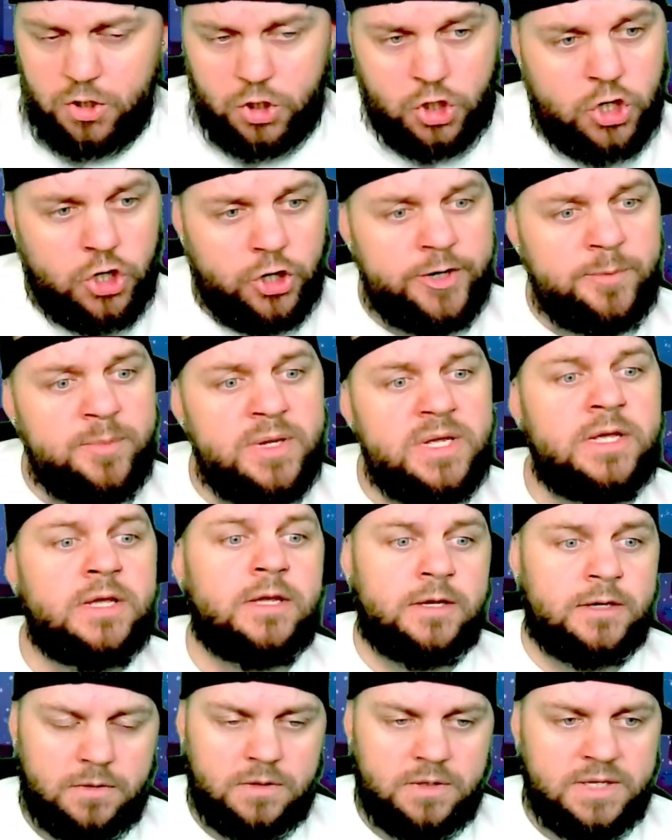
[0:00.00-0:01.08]
Could
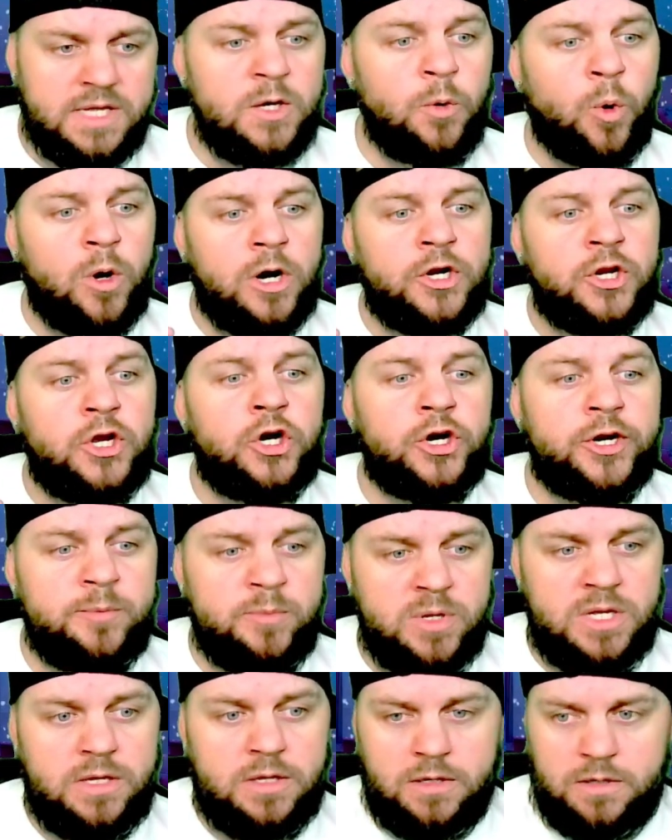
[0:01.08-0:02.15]
be, keyword could
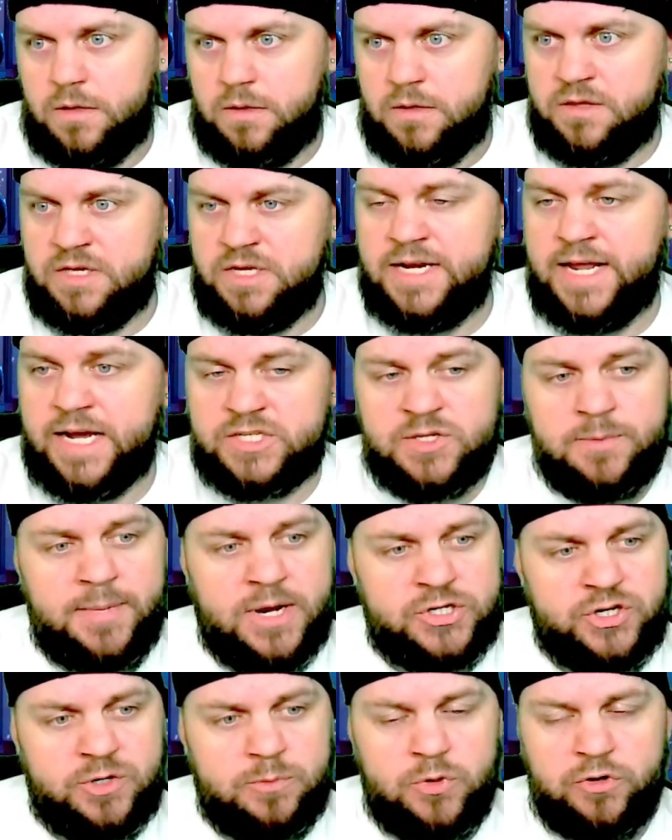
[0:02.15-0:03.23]
be, the next
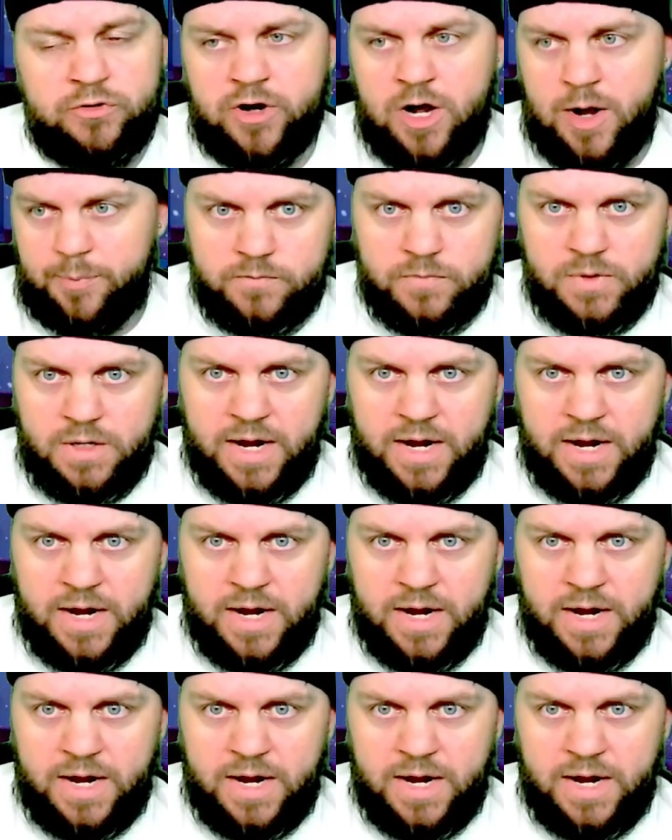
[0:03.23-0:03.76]
measured move up.